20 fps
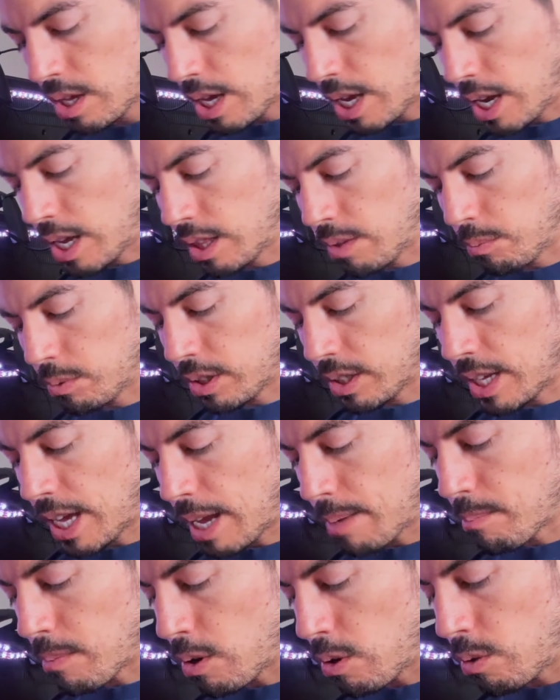And then with the
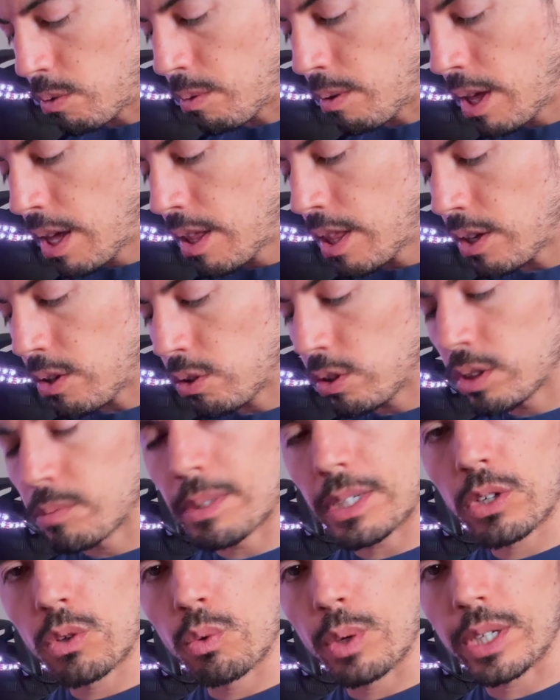game mode, they go a little
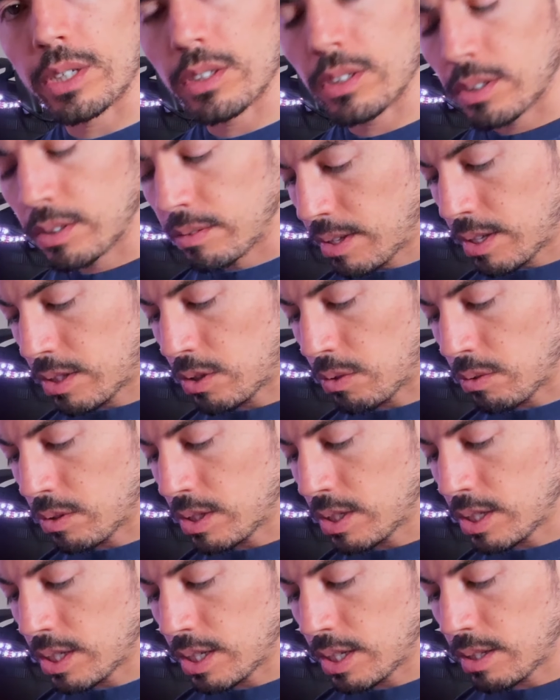bit quicker. As you can
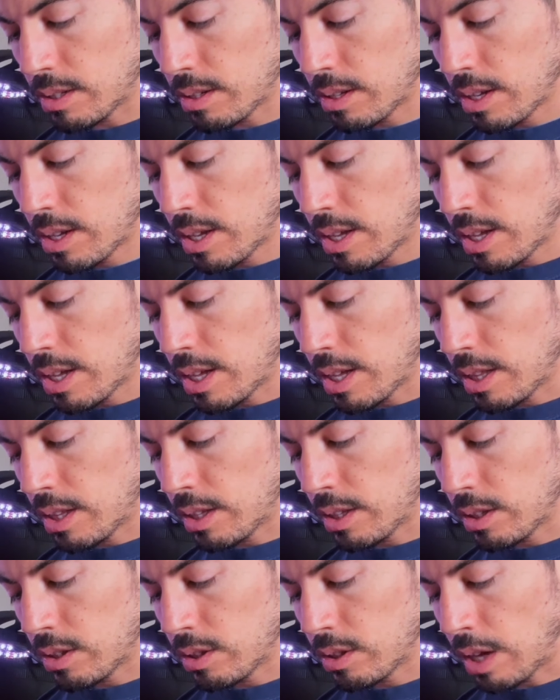see it,
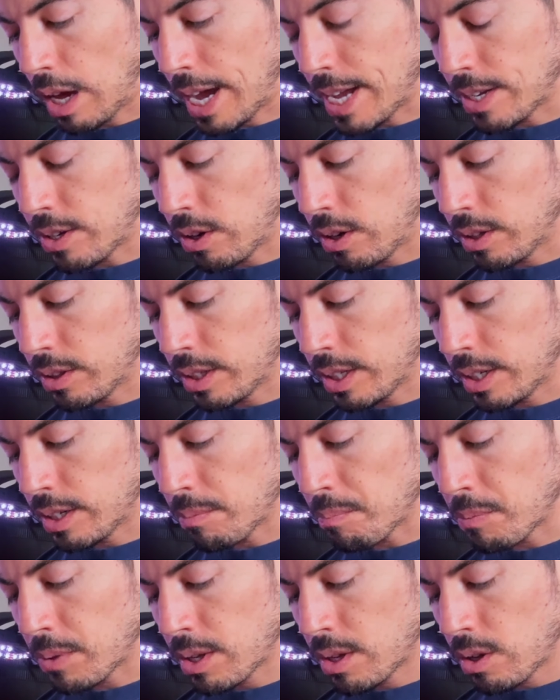the icon
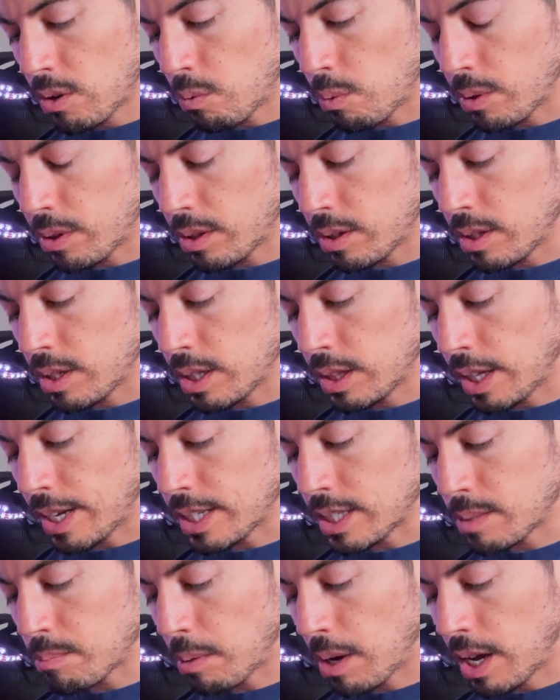there with the
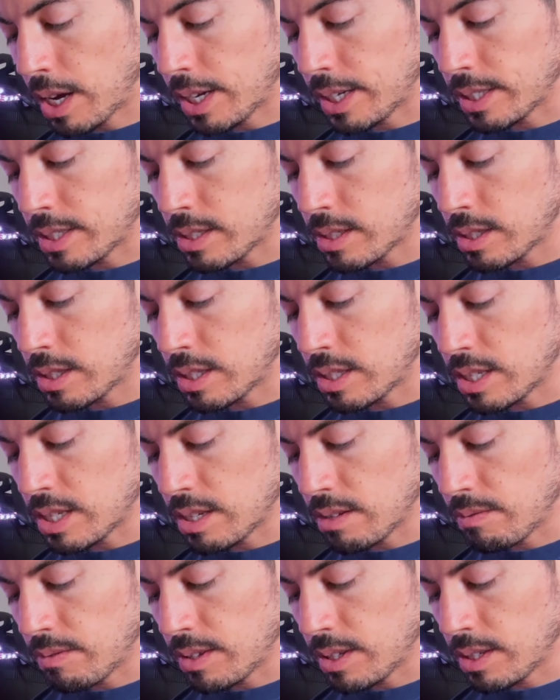lights behind the
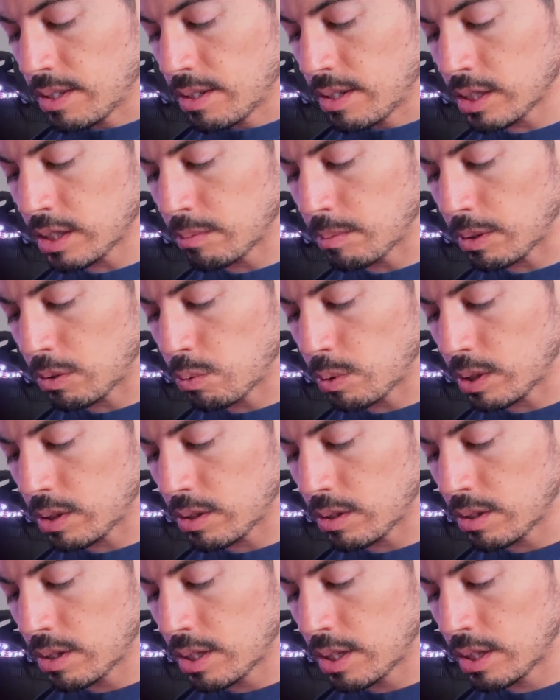TV. It's a little bit
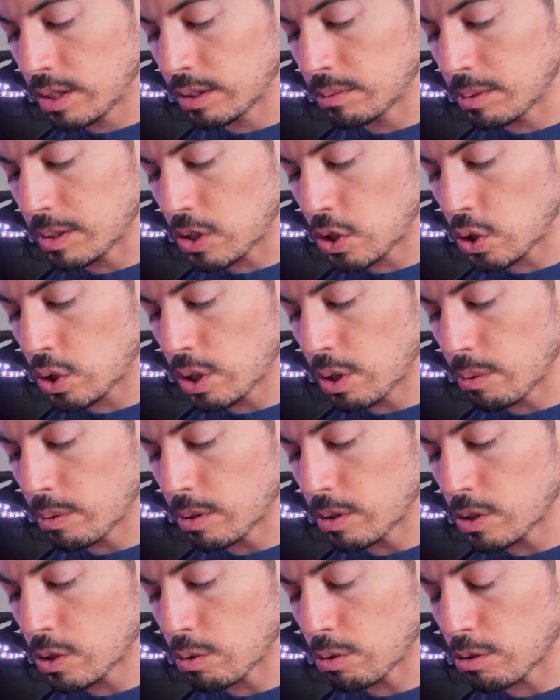quicker, a little bit
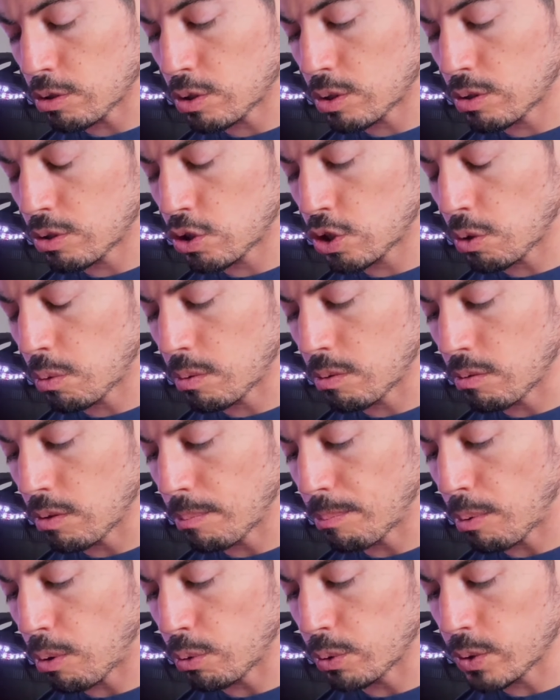slower. So it's showing you the
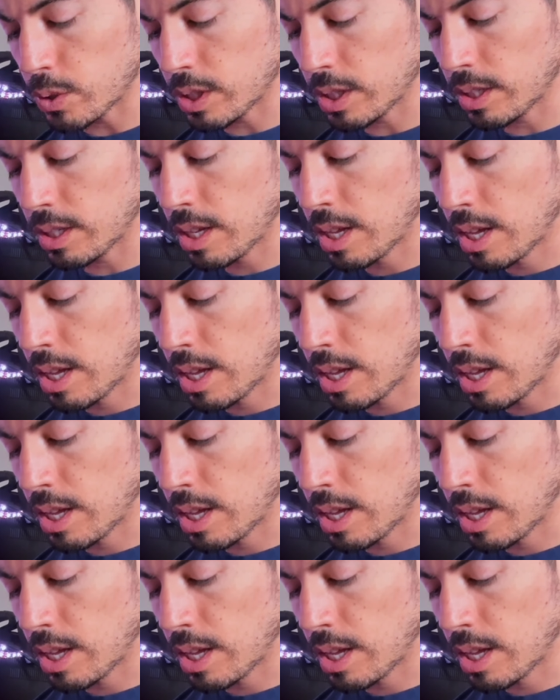pulsing